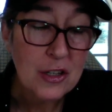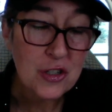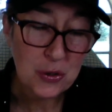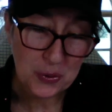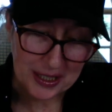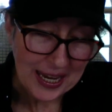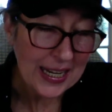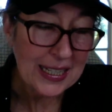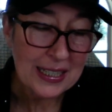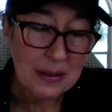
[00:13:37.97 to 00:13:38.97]
to
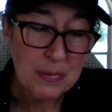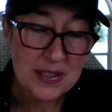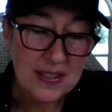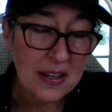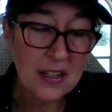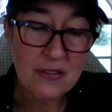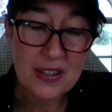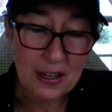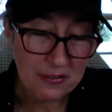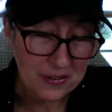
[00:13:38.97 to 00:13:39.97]
Caleb, son of
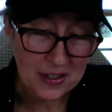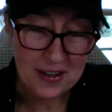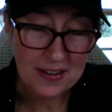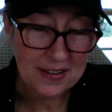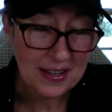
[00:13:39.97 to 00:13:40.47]
Jephunneh,